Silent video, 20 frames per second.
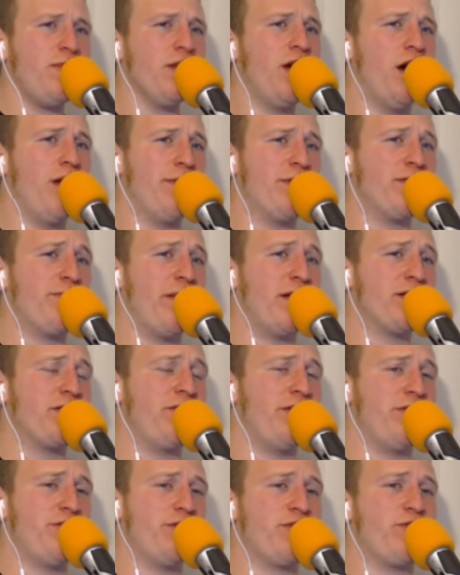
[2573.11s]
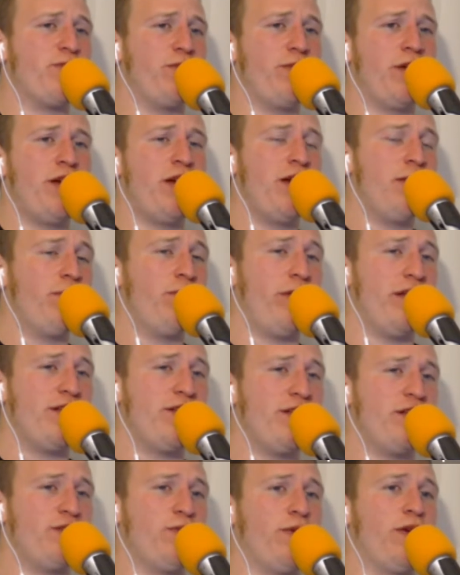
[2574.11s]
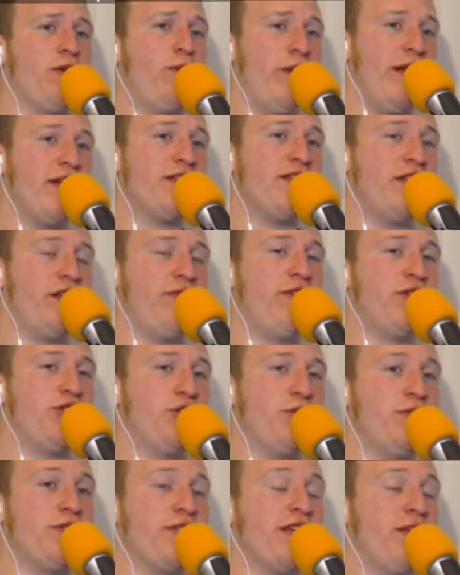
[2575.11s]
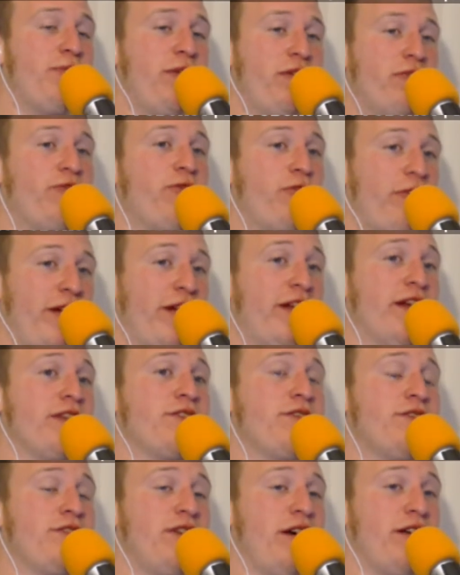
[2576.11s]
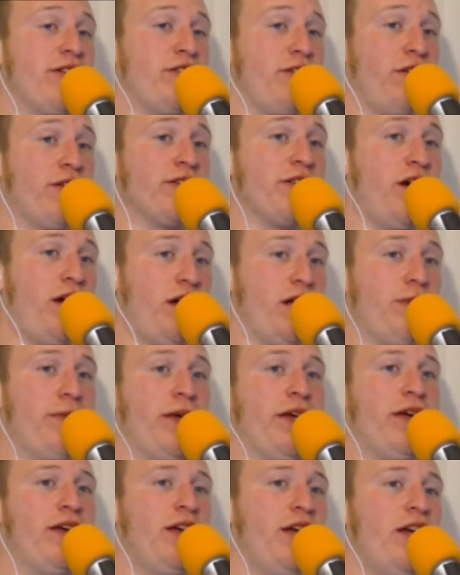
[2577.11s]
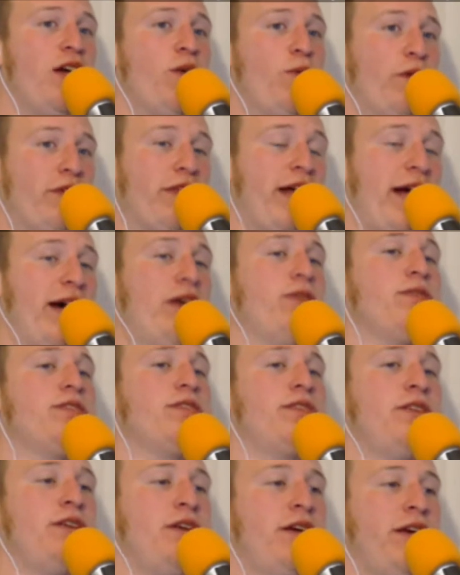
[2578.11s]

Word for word: Um, it's basically just places where we as individuals can be free and exercise our autonomy without